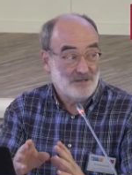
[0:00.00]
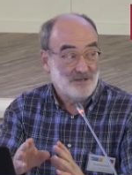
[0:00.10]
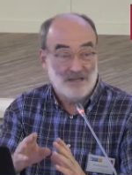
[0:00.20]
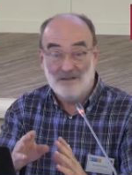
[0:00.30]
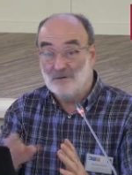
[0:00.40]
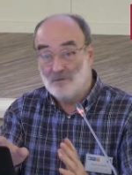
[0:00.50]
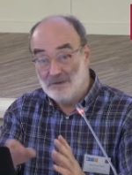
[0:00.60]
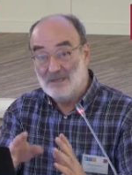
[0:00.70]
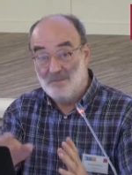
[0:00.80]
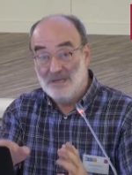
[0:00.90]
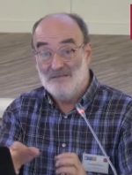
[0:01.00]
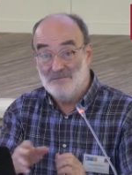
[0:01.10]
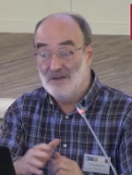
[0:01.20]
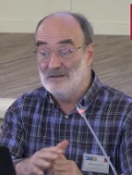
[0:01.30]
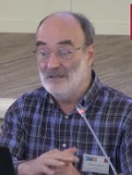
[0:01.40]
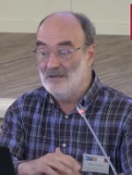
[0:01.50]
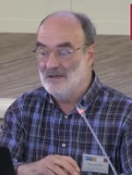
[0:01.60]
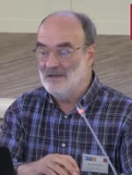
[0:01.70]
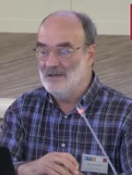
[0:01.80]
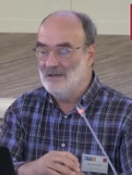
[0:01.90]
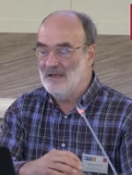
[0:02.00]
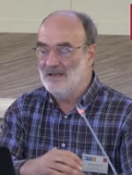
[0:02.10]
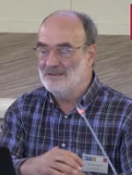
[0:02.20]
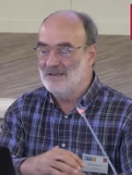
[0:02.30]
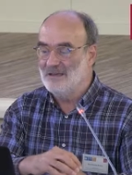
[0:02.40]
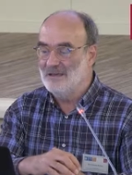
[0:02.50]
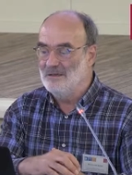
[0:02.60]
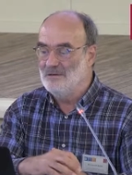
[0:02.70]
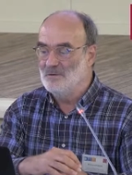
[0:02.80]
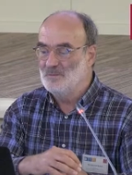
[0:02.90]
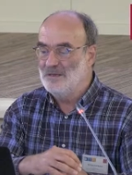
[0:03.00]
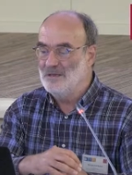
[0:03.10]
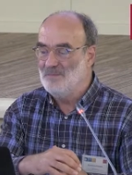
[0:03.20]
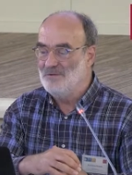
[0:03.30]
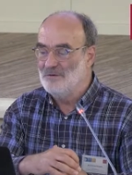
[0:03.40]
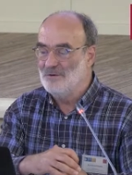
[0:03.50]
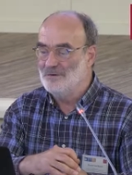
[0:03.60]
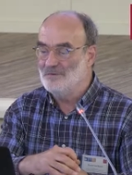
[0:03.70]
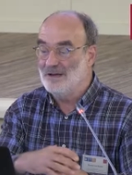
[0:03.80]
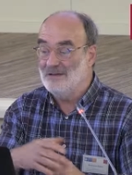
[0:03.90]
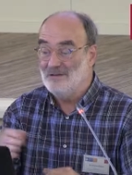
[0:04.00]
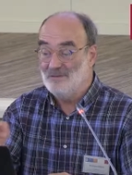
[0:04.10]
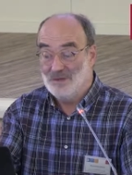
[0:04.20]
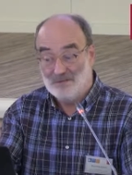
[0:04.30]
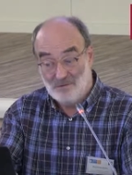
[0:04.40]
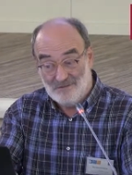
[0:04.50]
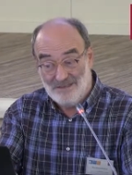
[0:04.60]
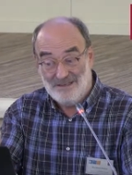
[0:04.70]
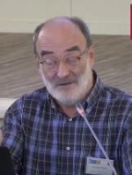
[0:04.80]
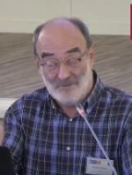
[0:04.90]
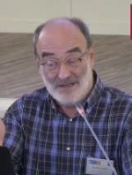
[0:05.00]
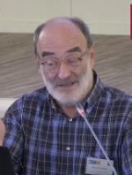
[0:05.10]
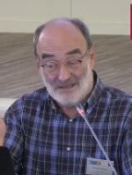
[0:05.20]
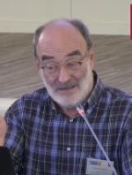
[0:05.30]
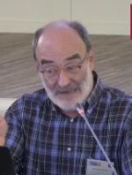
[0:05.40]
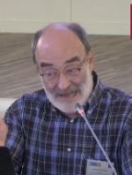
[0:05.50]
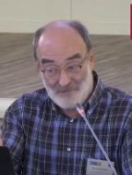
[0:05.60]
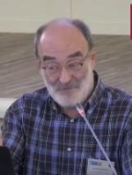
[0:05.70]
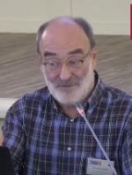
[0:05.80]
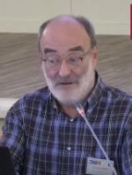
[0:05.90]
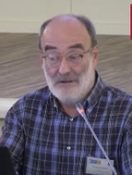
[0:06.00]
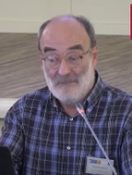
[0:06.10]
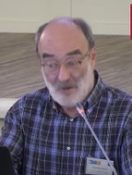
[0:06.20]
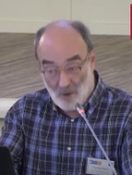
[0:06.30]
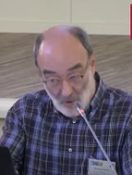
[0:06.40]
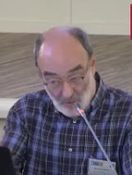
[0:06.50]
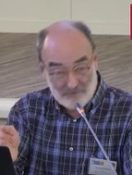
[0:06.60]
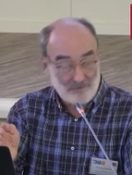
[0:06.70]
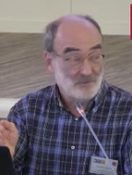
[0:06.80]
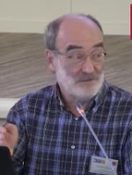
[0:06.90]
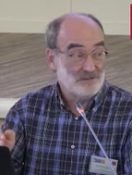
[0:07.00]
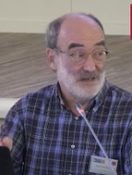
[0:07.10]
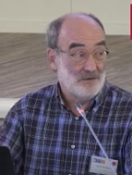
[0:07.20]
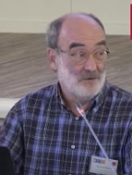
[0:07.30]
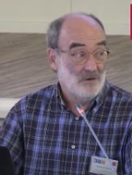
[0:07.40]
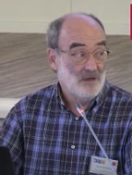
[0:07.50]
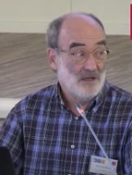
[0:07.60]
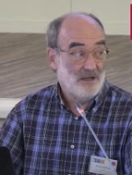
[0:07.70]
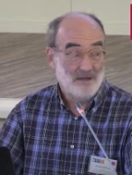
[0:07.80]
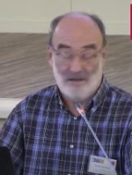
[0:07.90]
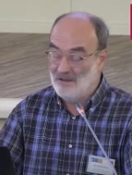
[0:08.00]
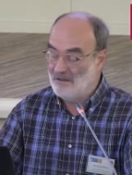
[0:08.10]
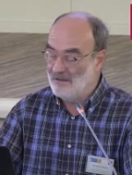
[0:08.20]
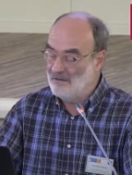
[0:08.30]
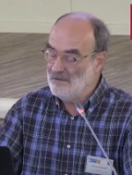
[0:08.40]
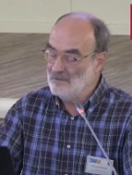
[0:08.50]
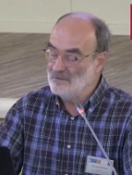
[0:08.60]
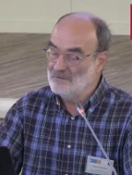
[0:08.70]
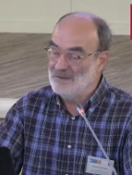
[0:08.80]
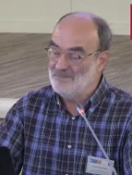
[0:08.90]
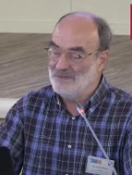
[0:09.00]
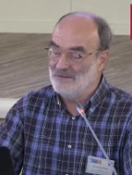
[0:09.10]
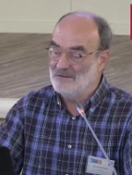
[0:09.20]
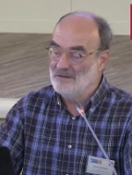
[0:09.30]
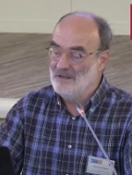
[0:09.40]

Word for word: It has already been very uh, anti European before the crisis, but you see the radical left also is now uh, uh, Eurosceptical.